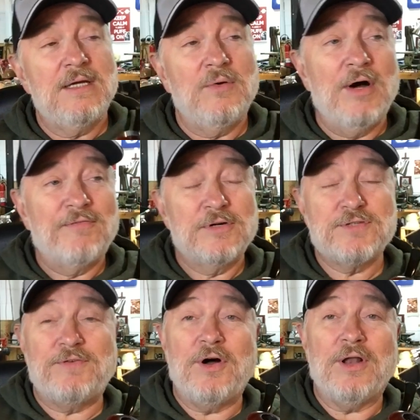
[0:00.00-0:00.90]
well, first
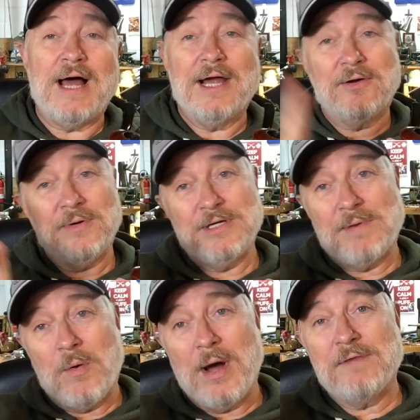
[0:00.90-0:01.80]
of all, I agreed to
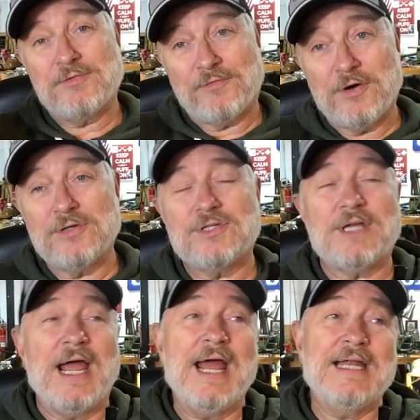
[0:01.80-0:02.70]
my wife's first,
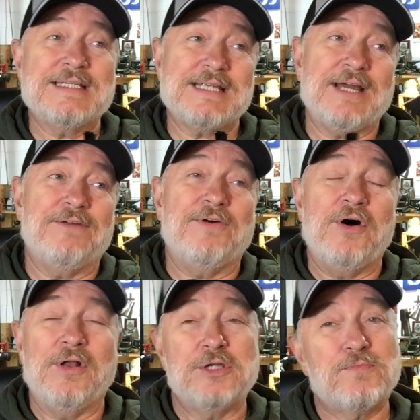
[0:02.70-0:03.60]
and second of
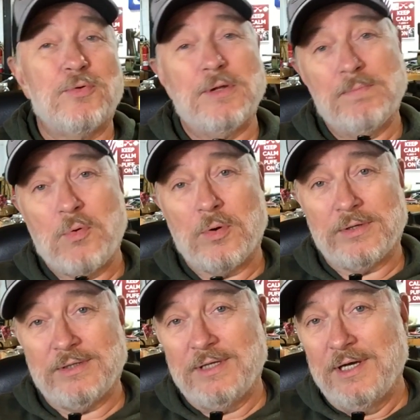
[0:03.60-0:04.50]
all, it's pretty
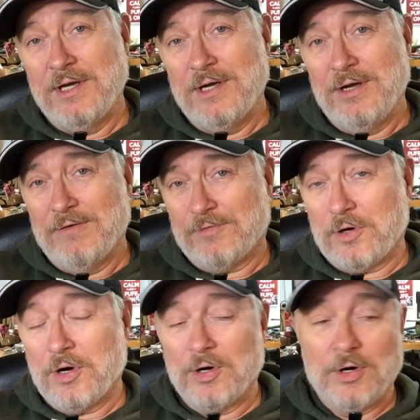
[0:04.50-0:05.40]
important for
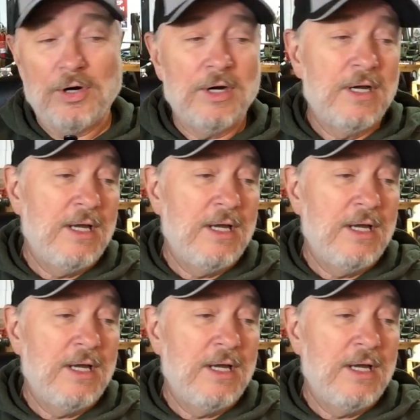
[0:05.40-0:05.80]
her.